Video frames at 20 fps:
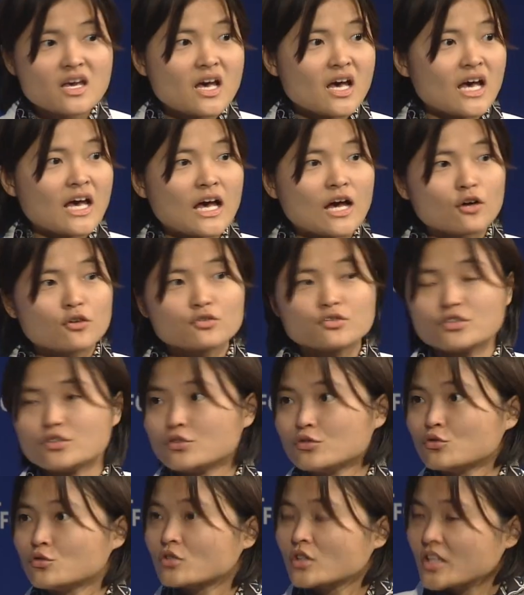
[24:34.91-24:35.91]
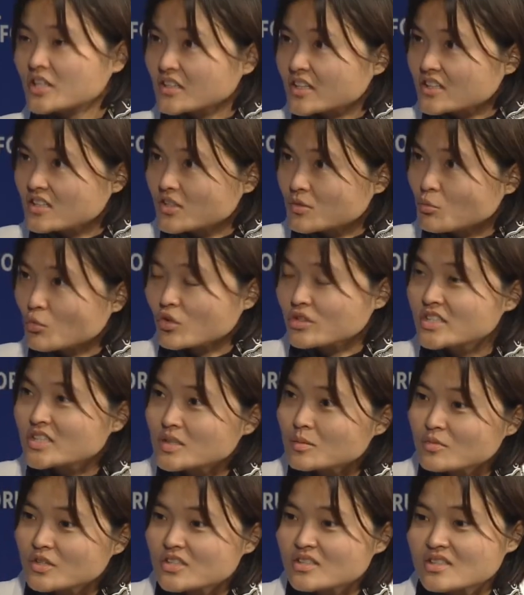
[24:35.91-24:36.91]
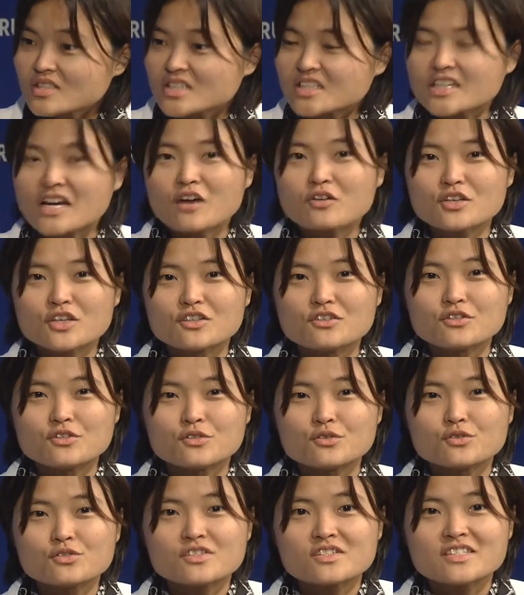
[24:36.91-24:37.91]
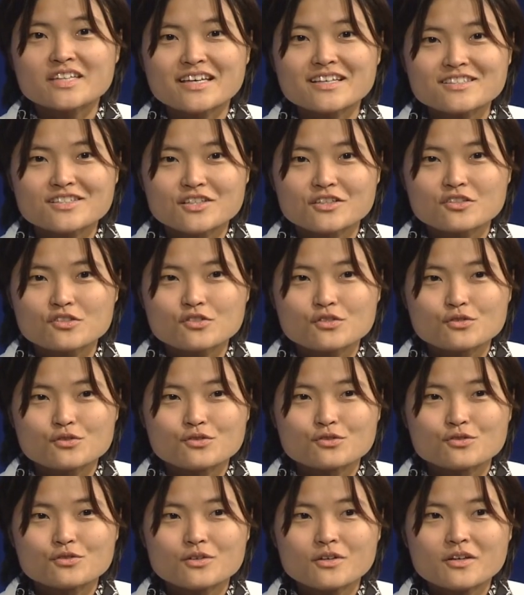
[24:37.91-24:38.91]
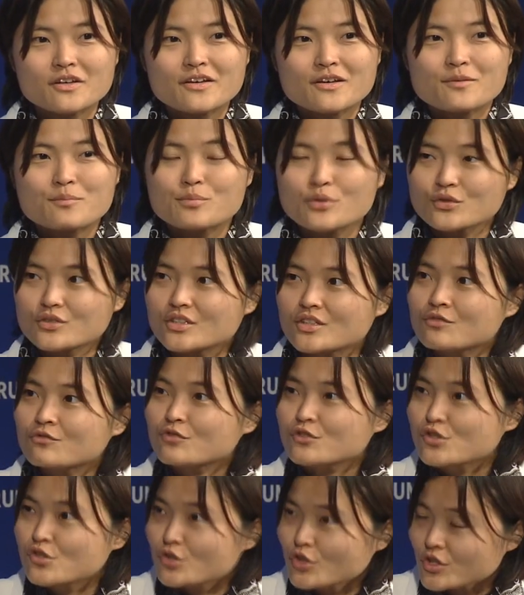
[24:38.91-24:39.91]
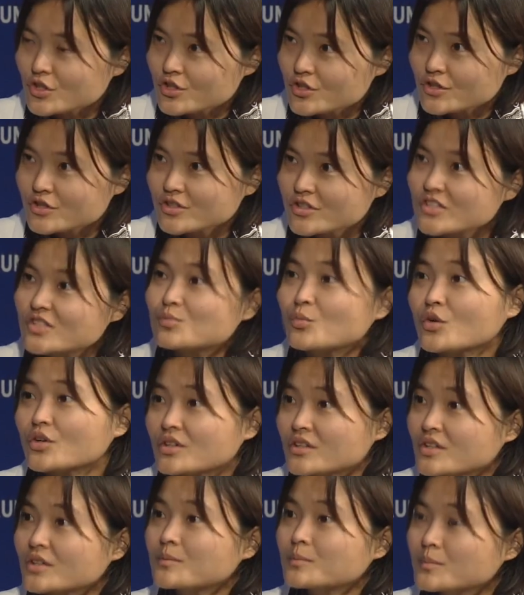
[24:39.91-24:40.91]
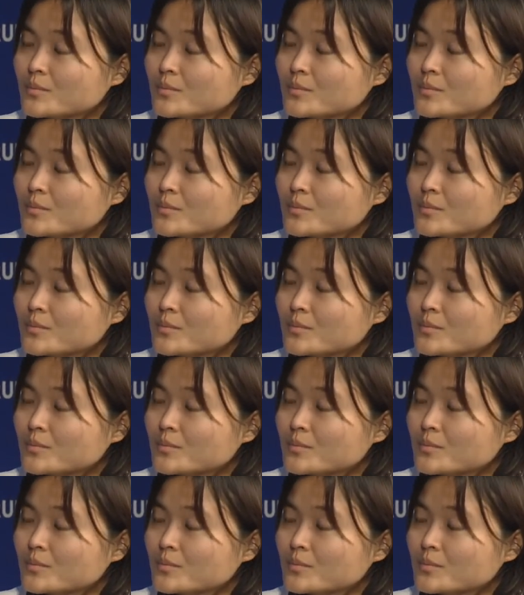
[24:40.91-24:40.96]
How do you connect it more seamlessly, and how can you use data to build the infrastructure smartly?